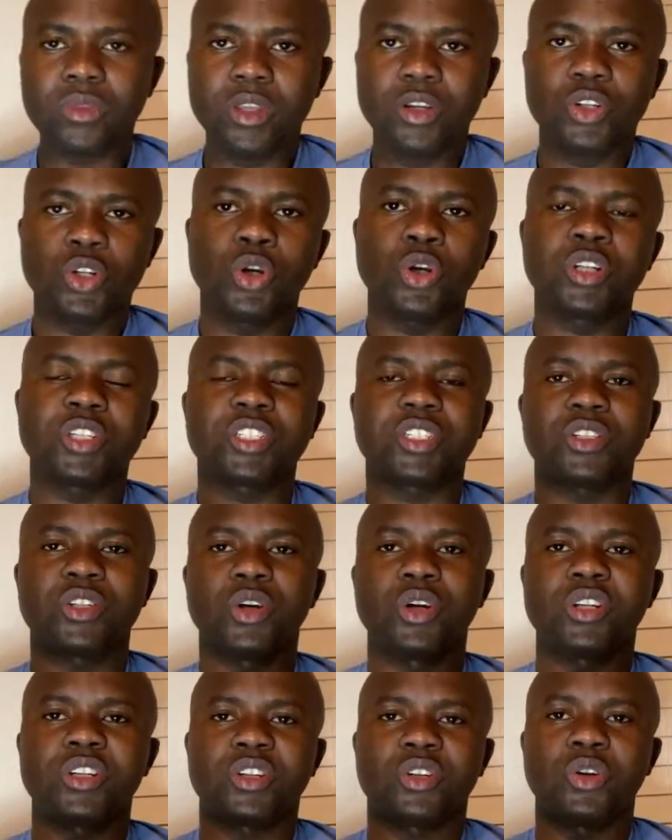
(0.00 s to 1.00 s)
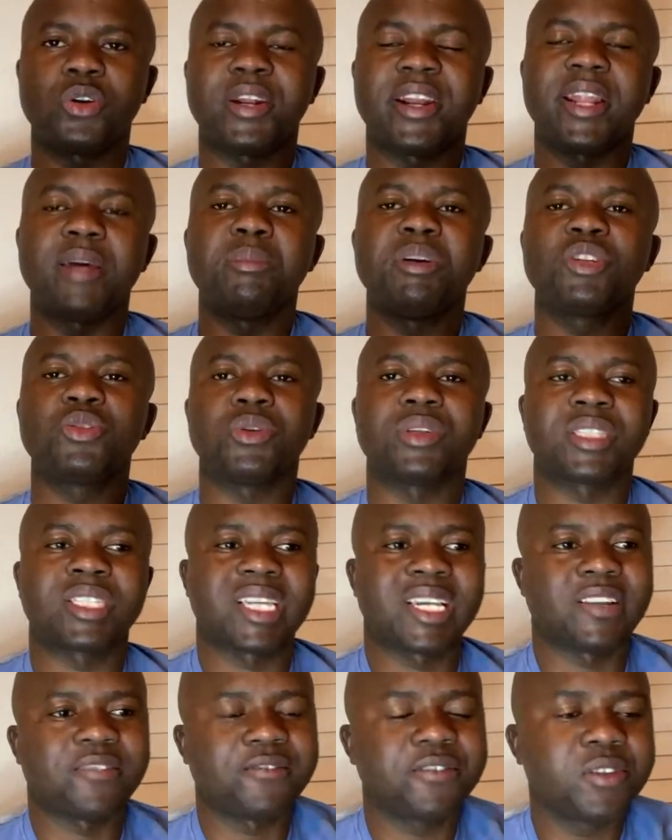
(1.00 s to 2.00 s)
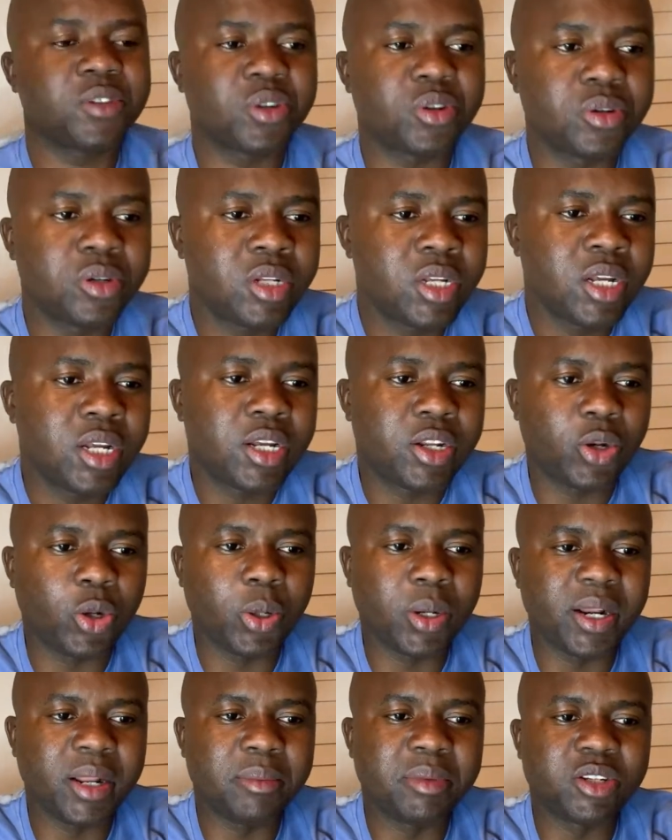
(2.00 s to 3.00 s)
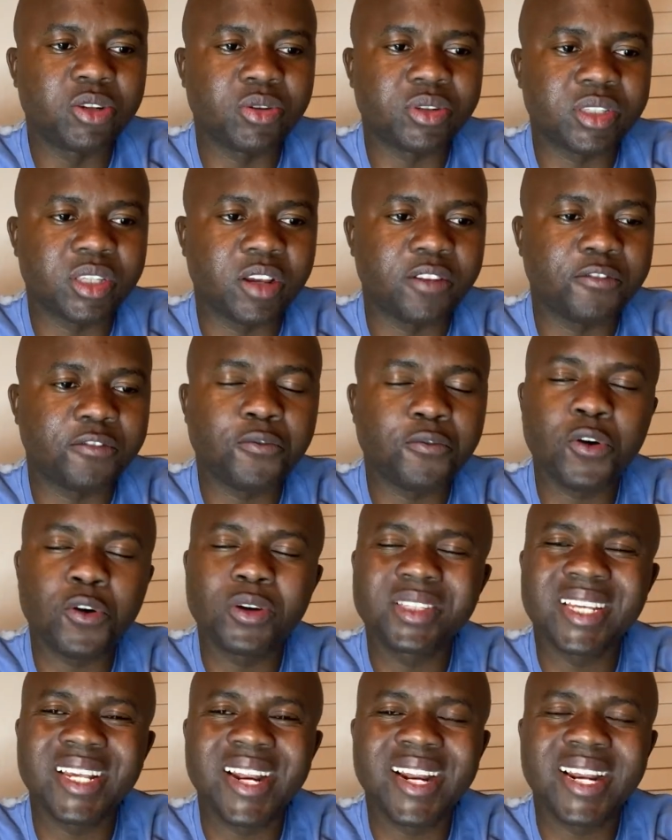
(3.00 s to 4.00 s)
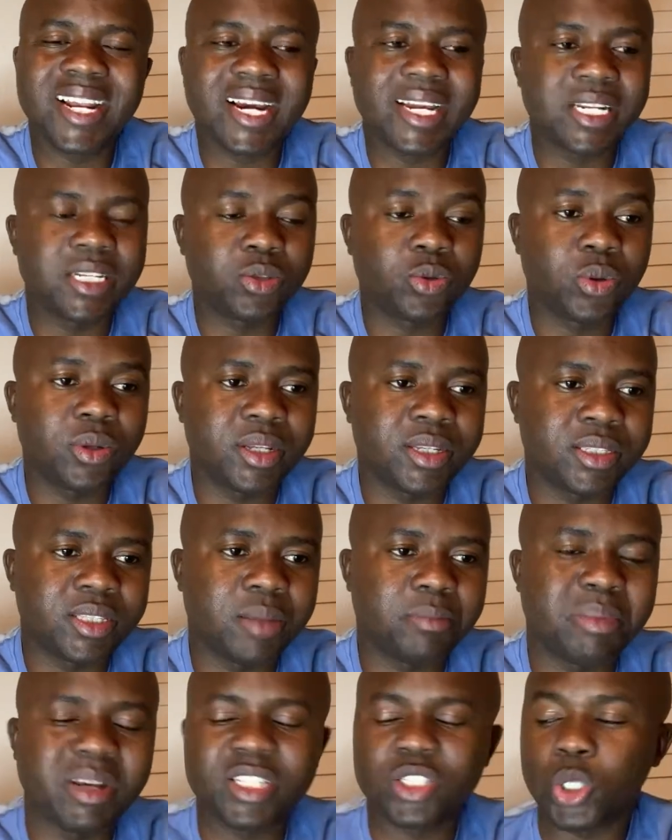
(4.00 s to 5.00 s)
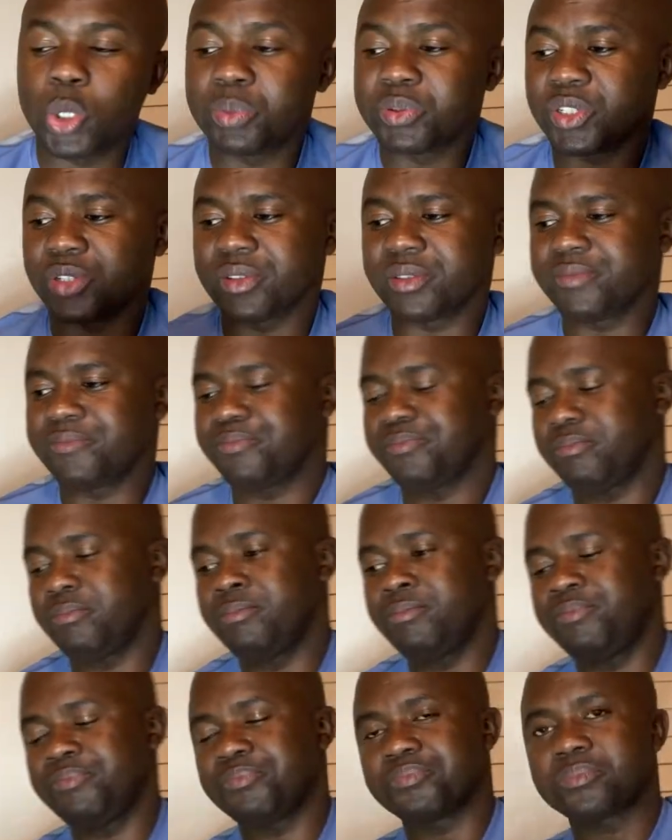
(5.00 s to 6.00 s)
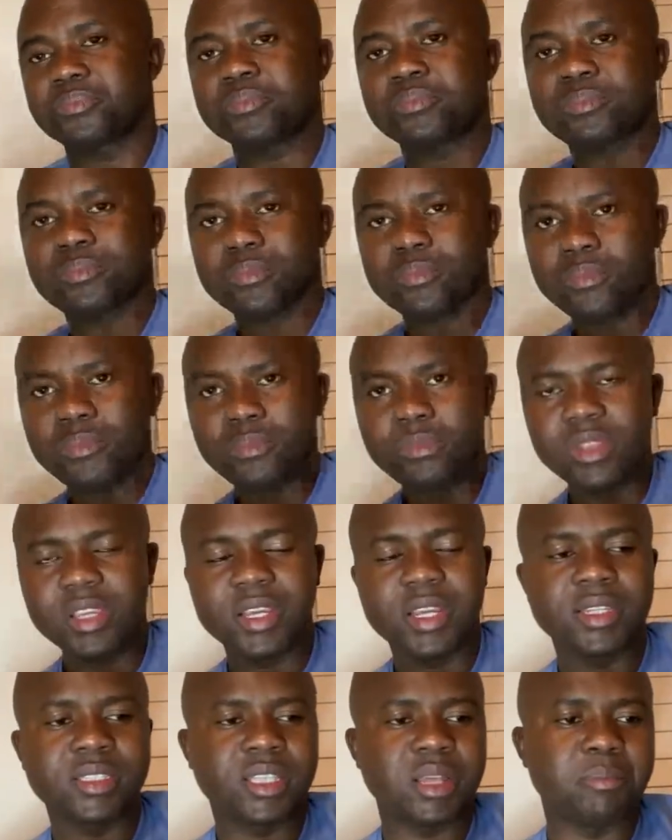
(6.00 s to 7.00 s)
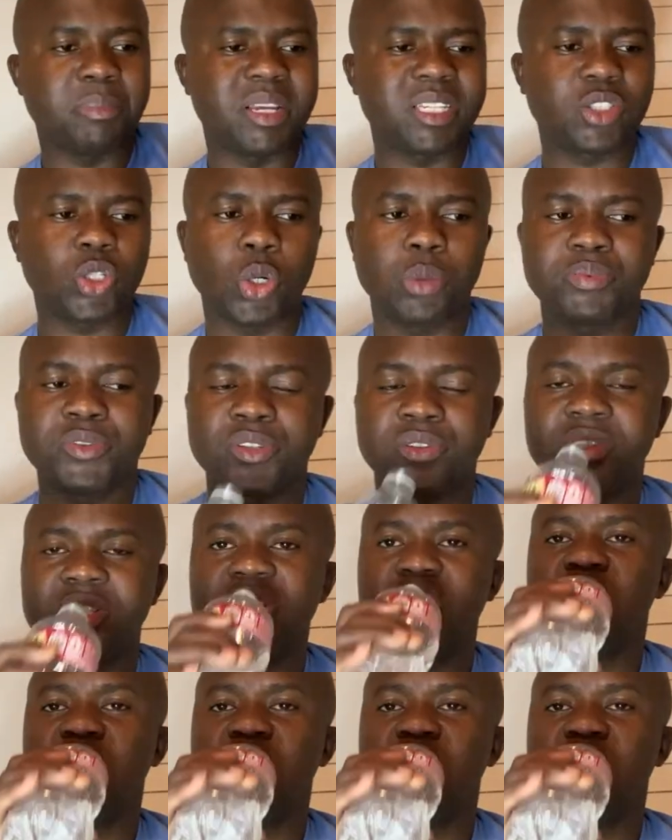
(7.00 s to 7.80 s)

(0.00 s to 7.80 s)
limit yourself. Don't limit yourself. Of course, green card is the best option. Is the best option